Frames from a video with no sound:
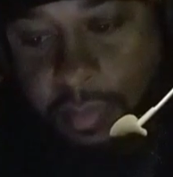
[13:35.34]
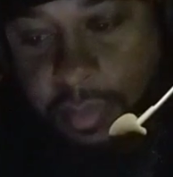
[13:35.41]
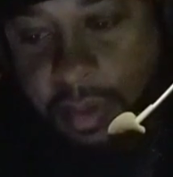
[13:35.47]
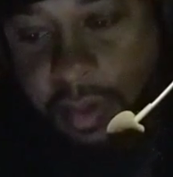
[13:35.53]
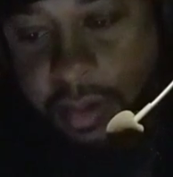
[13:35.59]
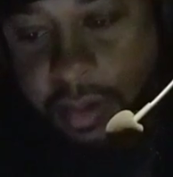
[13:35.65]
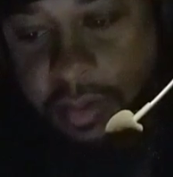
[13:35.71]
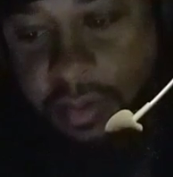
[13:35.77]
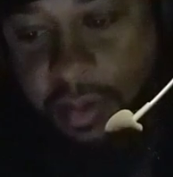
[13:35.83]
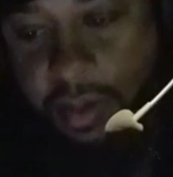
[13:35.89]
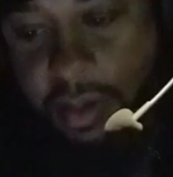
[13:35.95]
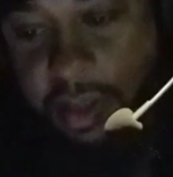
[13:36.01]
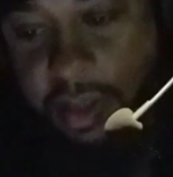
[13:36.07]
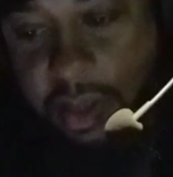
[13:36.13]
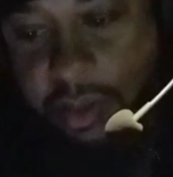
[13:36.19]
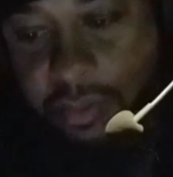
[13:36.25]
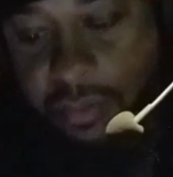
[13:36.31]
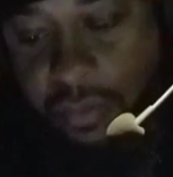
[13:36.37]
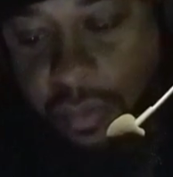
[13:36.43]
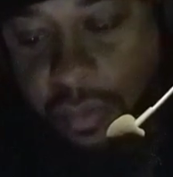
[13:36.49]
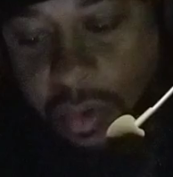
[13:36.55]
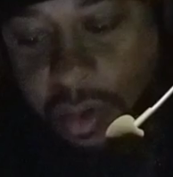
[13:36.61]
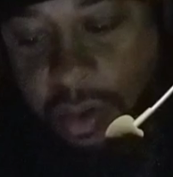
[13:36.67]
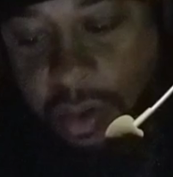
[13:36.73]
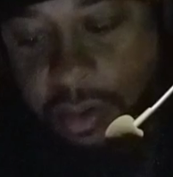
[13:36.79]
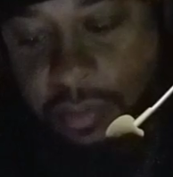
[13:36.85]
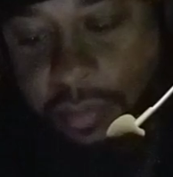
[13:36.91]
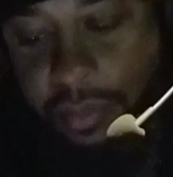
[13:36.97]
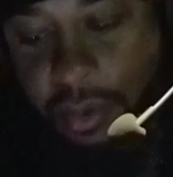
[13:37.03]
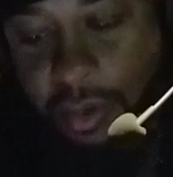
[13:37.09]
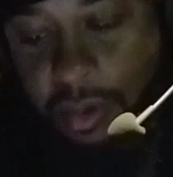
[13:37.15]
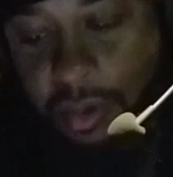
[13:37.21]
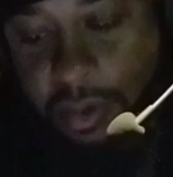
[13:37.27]
Yeah, cause I got like one
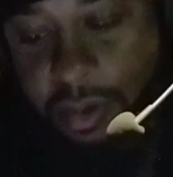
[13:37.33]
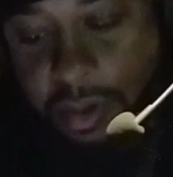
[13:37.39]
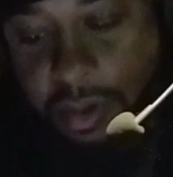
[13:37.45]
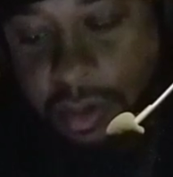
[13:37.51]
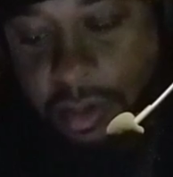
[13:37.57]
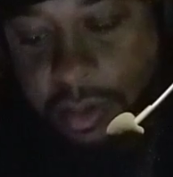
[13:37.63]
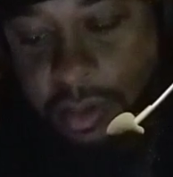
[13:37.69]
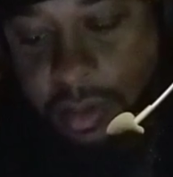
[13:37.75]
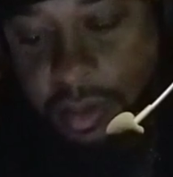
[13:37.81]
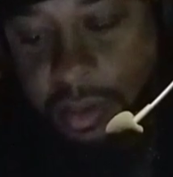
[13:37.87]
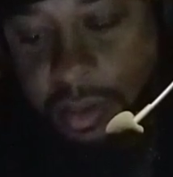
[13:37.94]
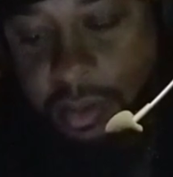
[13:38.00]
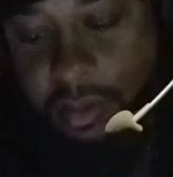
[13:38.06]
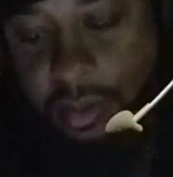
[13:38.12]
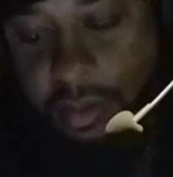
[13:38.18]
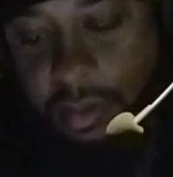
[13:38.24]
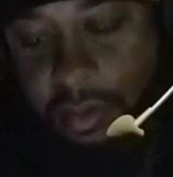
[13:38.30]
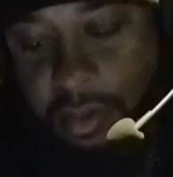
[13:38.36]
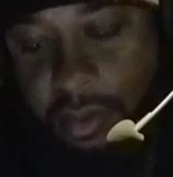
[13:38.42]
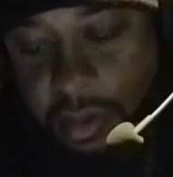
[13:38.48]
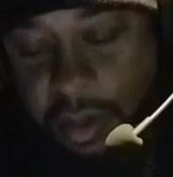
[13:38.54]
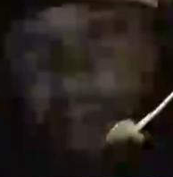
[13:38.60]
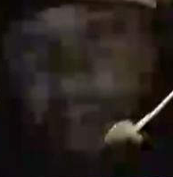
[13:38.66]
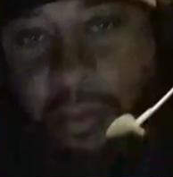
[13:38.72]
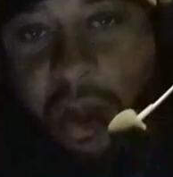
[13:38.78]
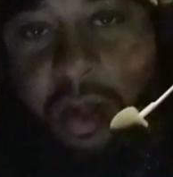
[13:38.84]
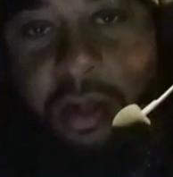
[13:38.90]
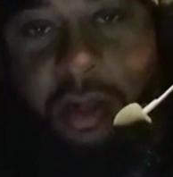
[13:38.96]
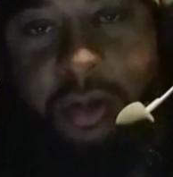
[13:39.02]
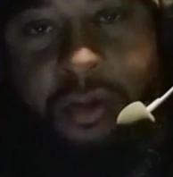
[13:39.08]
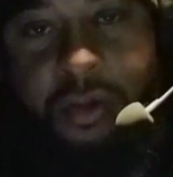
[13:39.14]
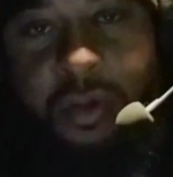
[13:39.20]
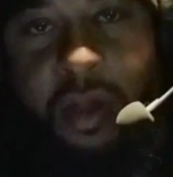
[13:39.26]
bar. Am I
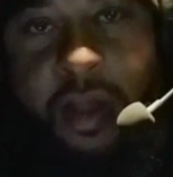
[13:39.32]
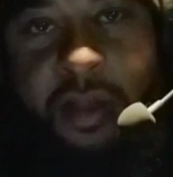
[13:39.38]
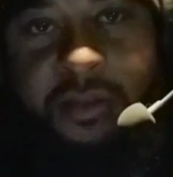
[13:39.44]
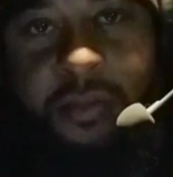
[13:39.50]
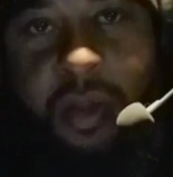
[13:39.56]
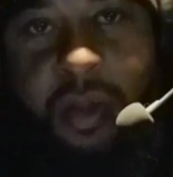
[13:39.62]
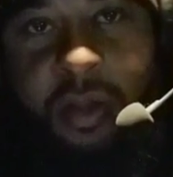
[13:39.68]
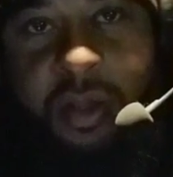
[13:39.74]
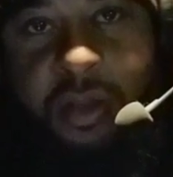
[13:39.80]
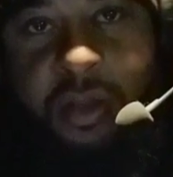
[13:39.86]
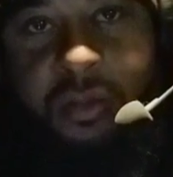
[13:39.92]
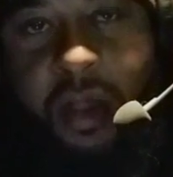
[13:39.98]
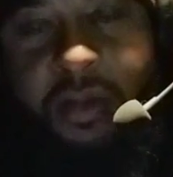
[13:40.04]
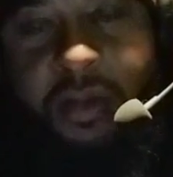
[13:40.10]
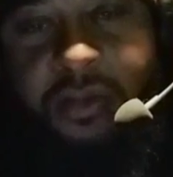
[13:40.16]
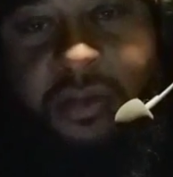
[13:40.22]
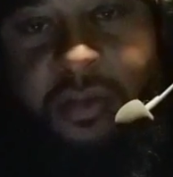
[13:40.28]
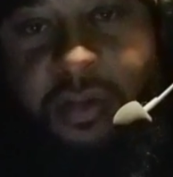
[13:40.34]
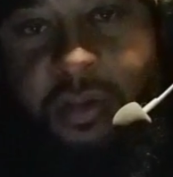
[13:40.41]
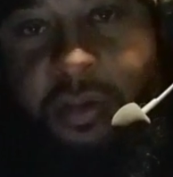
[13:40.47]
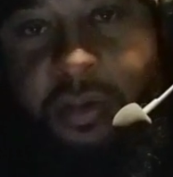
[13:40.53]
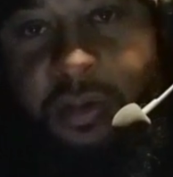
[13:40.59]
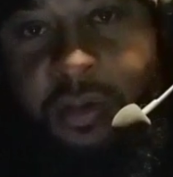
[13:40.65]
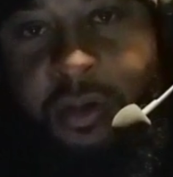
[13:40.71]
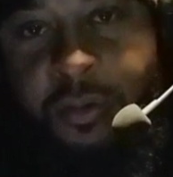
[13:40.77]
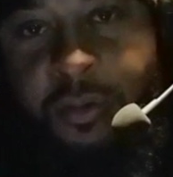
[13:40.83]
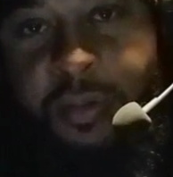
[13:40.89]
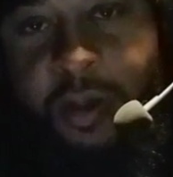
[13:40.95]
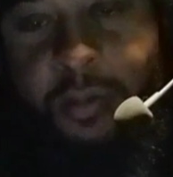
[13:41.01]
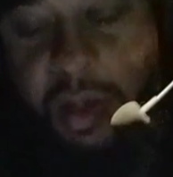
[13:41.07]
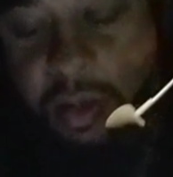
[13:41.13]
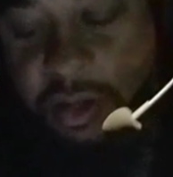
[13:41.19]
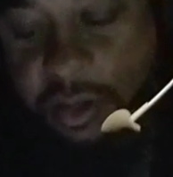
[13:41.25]
clear, you guys? Am I? Can you guys hear me?
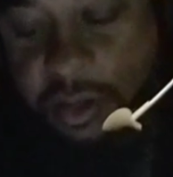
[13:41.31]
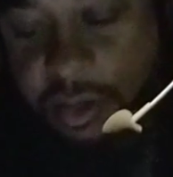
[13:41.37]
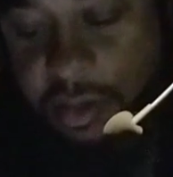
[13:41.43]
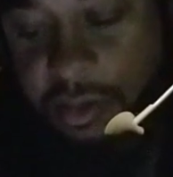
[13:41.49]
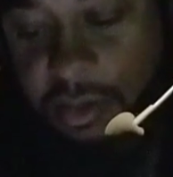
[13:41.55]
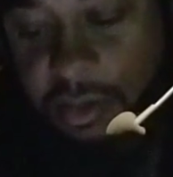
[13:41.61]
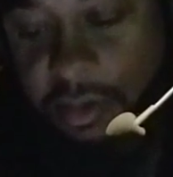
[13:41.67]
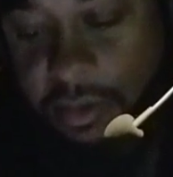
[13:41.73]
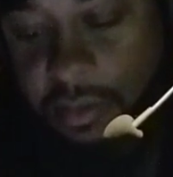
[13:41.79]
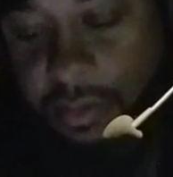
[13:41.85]
Am I good?